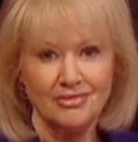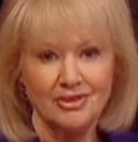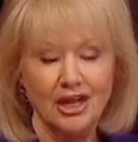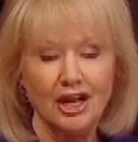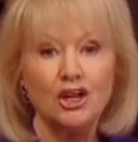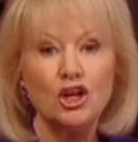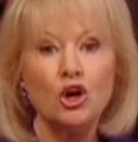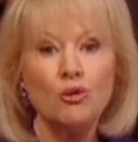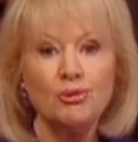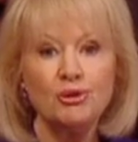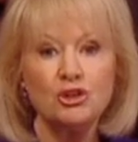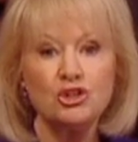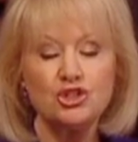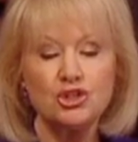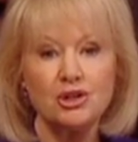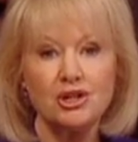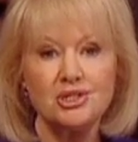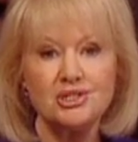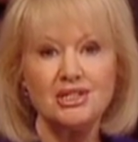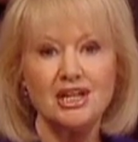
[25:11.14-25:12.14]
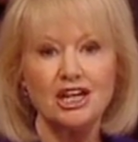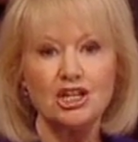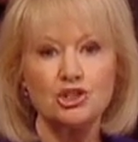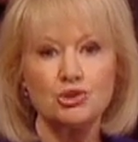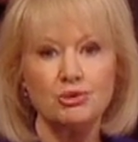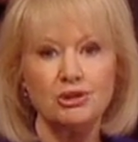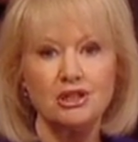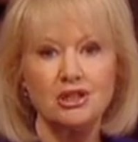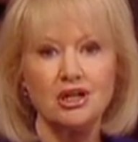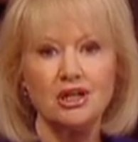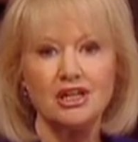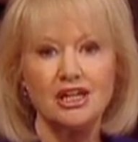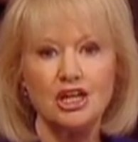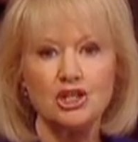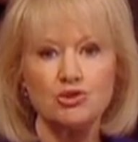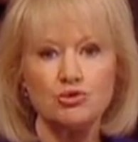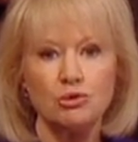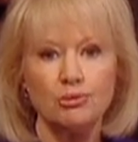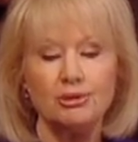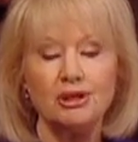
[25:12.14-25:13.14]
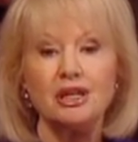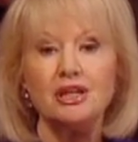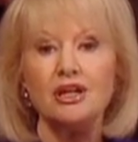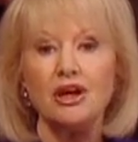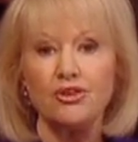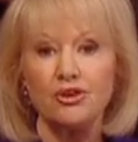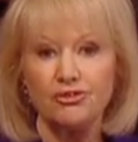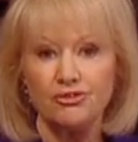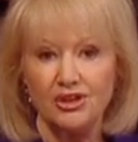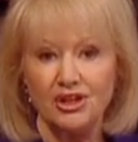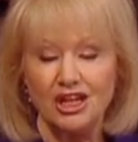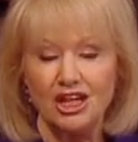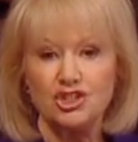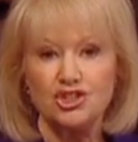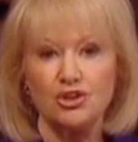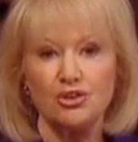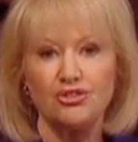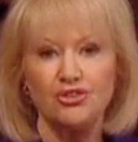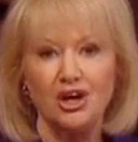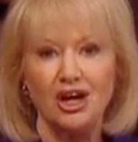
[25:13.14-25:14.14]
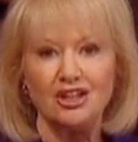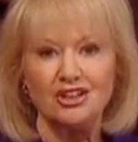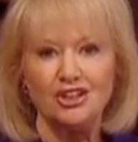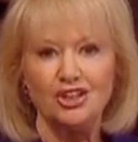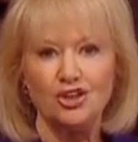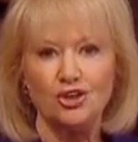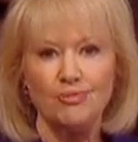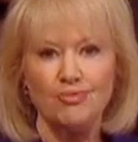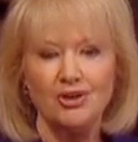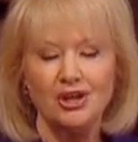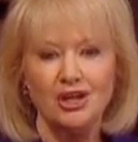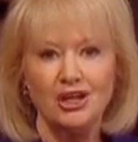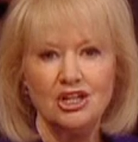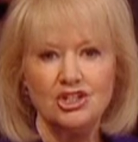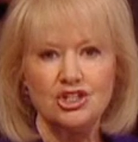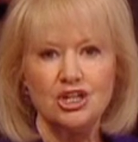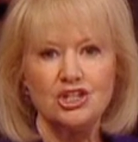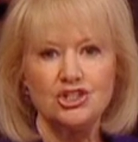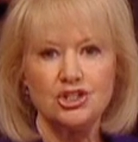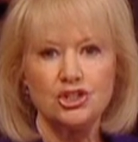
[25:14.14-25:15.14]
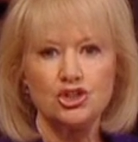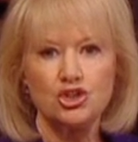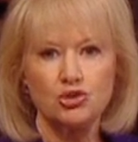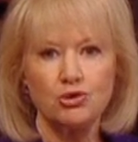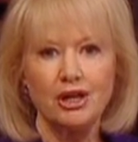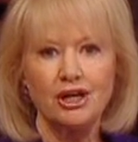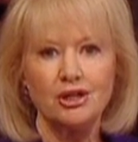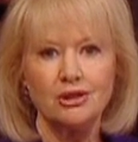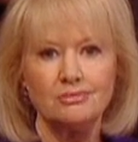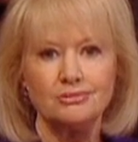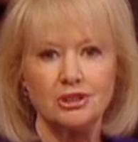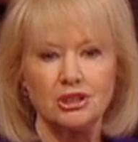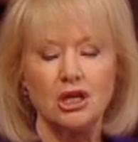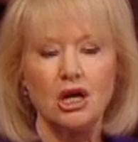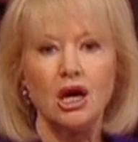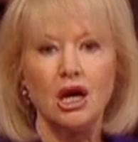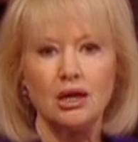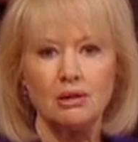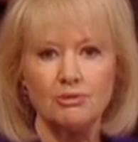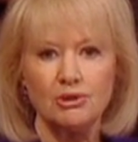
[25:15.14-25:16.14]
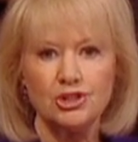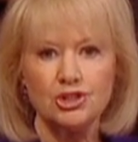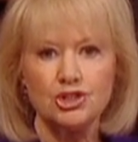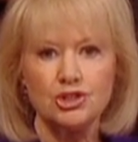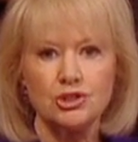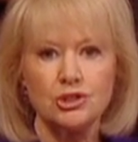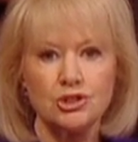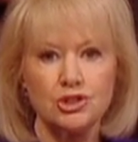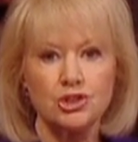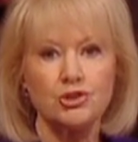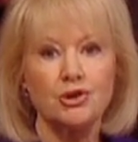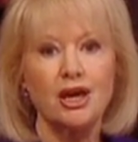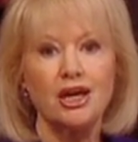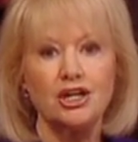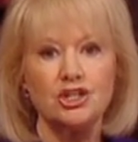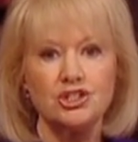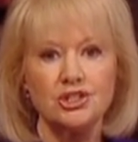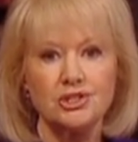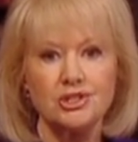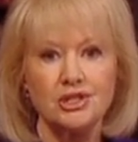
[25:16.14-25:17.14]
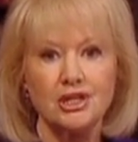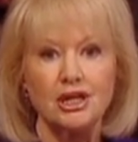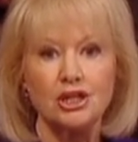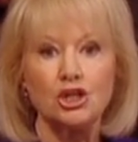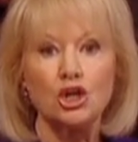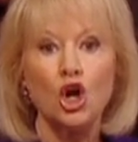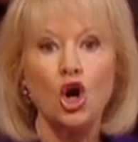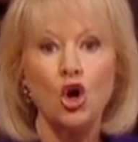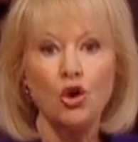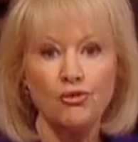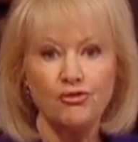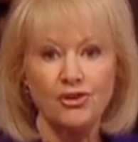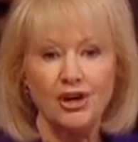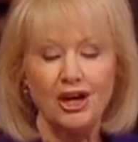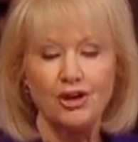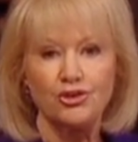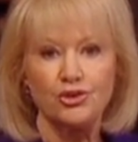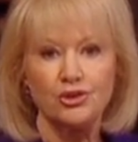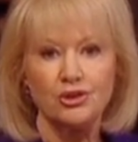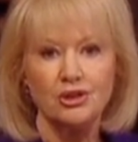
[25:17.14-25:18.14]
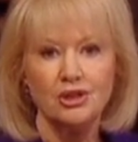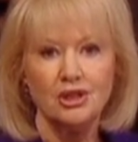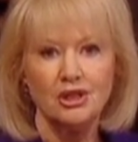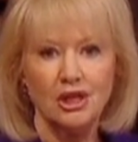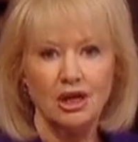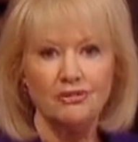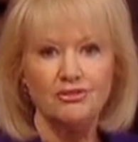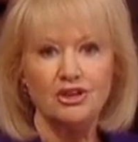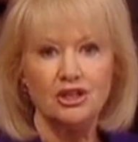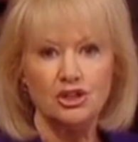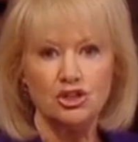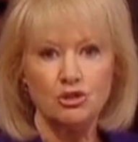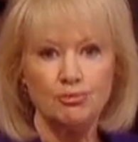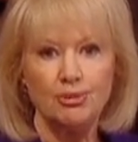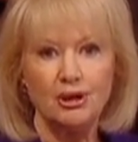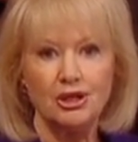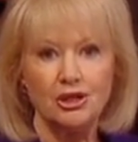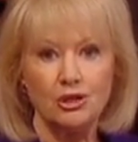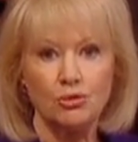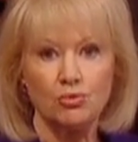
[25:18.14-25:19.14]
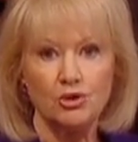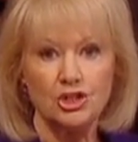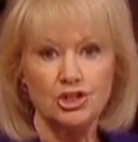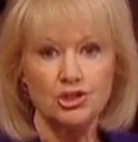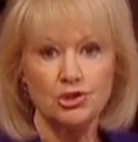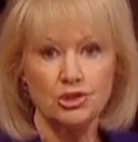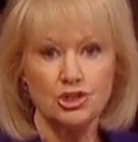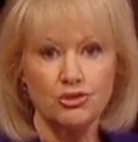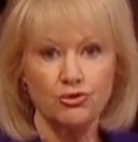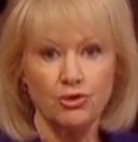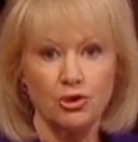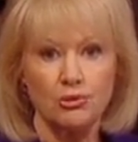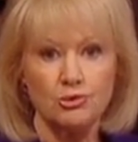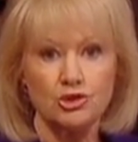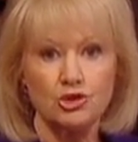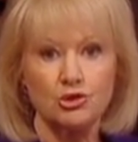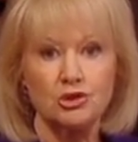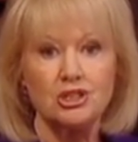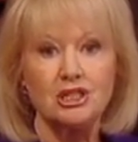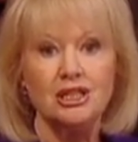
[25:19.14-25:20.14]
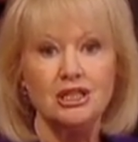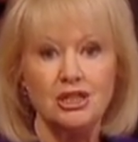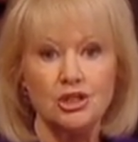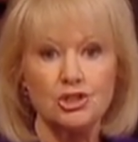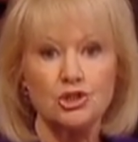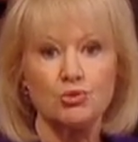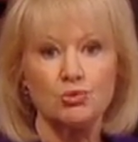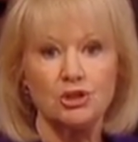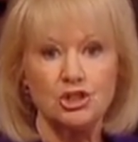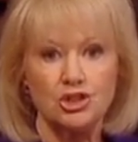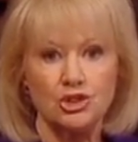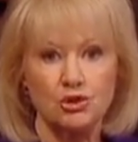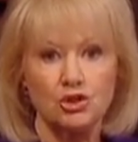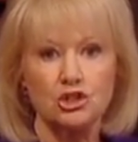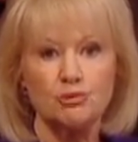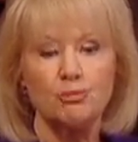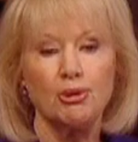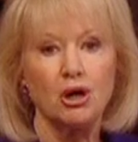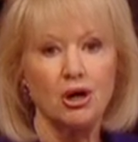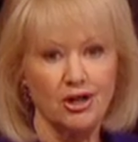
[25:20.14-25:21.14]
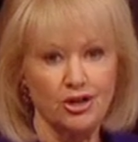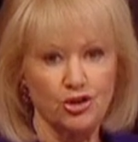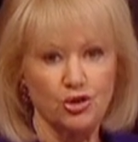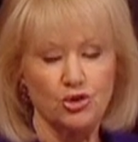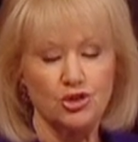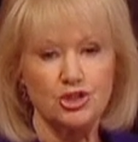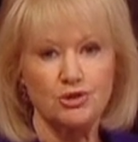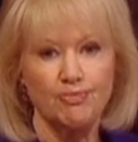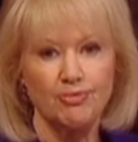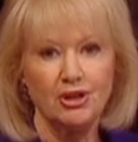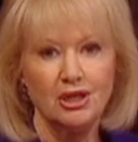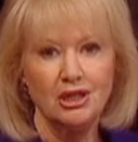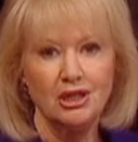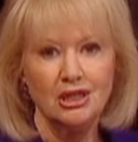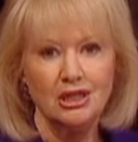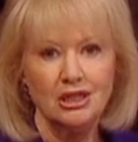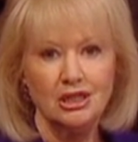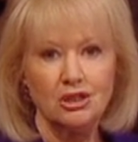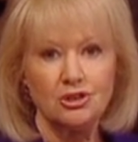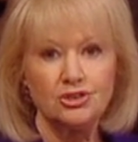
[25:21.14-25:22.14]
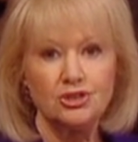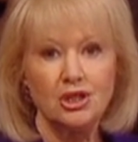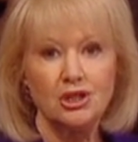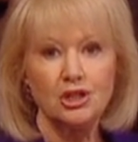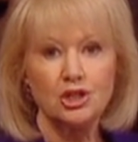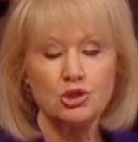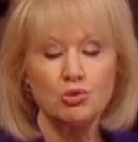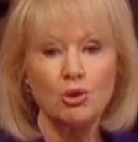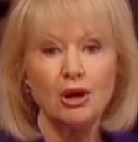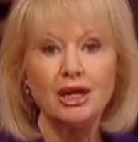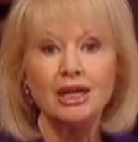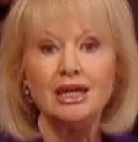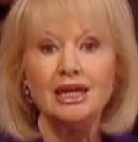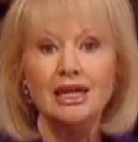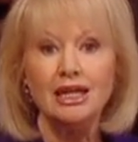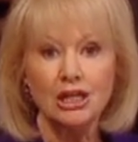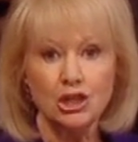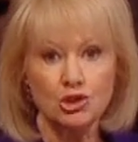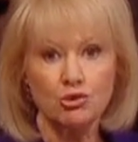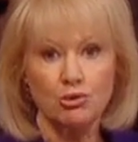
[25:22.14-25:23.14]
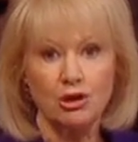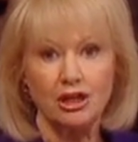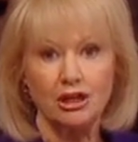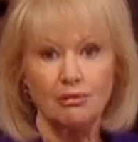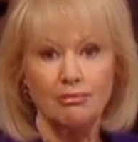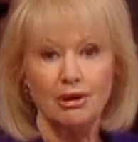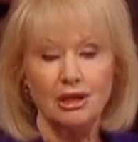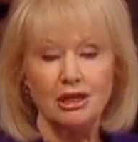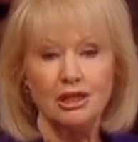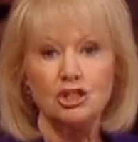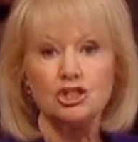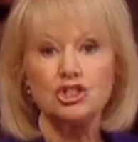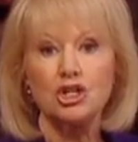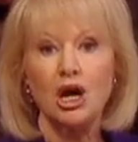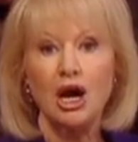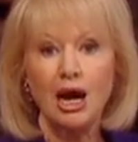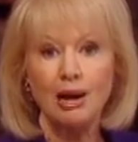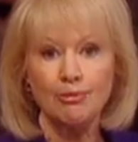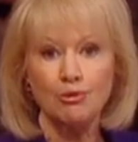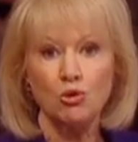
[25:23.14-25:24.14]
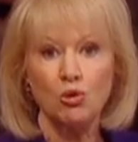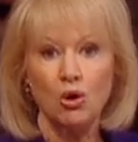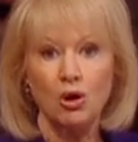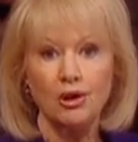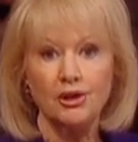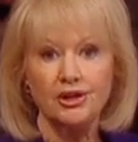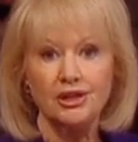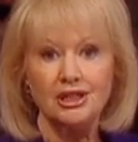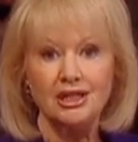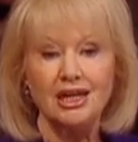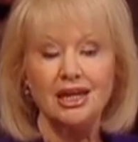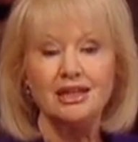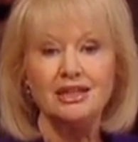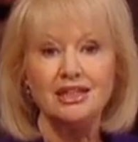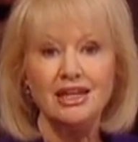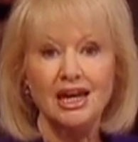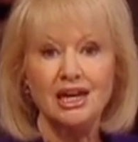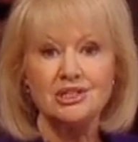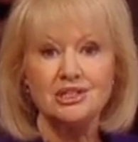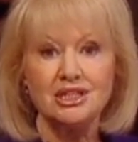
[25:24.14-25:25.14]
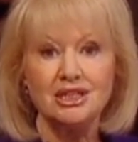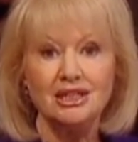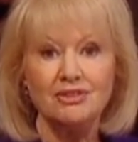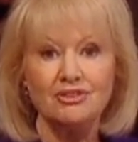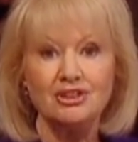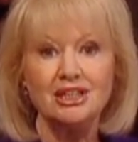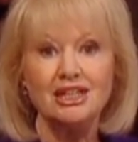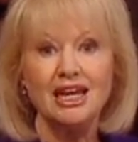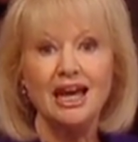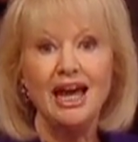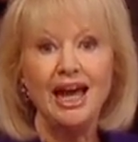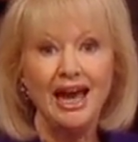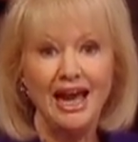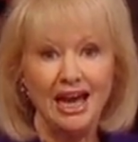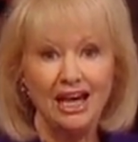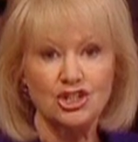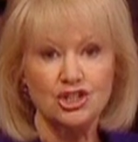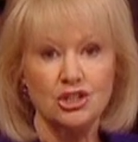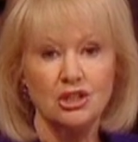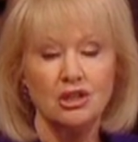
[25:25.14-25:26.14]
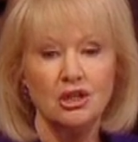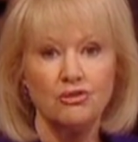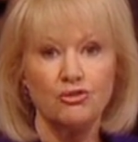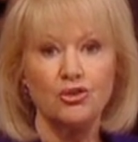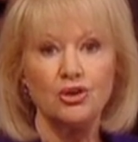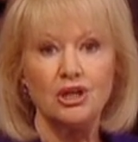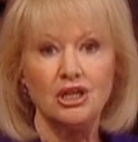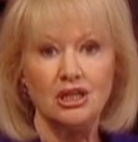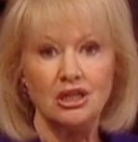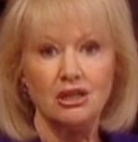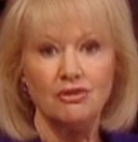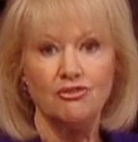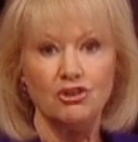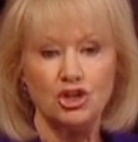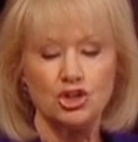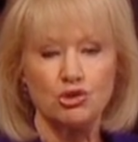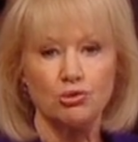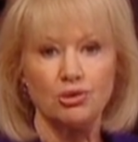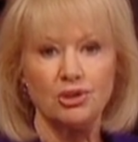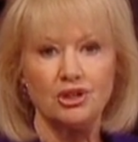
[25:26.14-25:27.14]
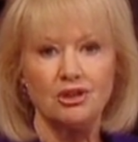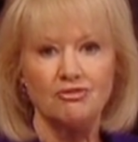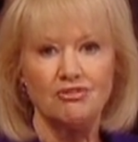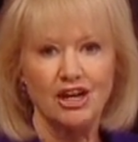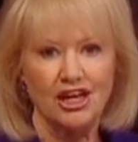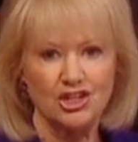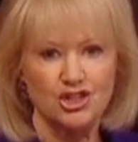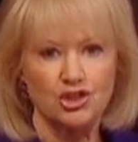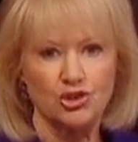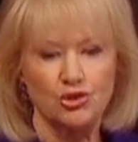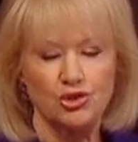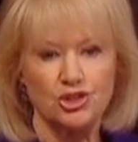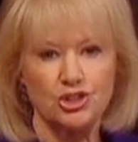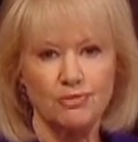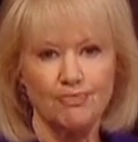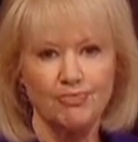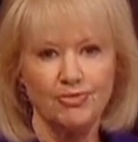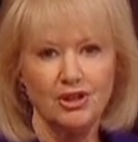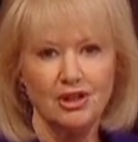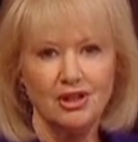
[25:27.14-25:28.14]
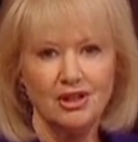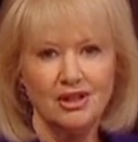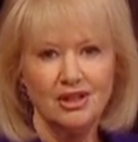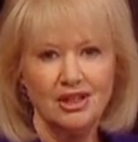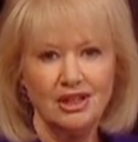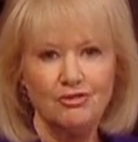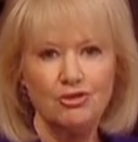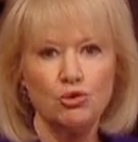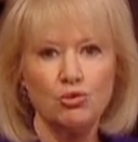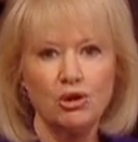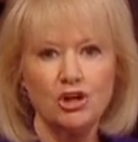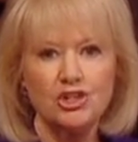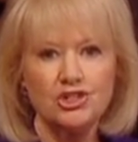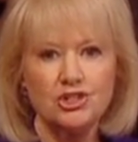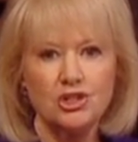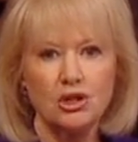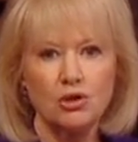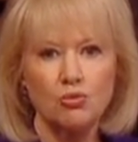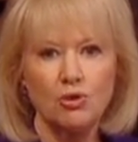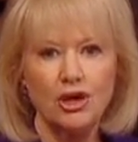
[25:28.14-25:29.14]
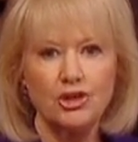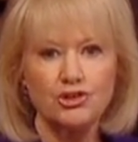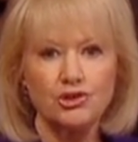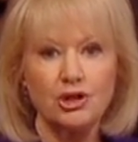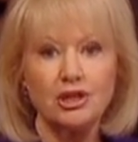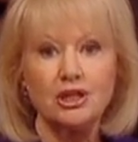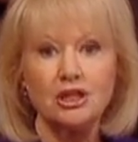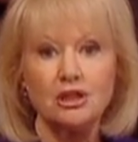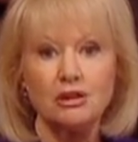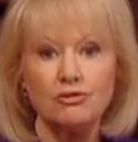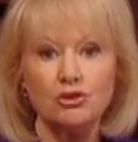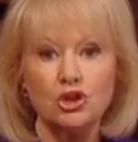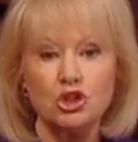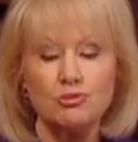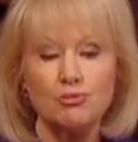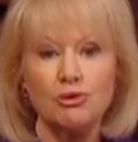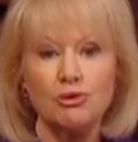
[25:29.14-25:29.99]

I hope you can join us next week. Our guest will be another financial thought leader, Jason Trennert, economist, strategist, and co founder of independent research firm Strategas Research Partners. He'll tell us why he is recommending top quality and, yes, even cash for individual investors. If you want to see our Wealth Track interviews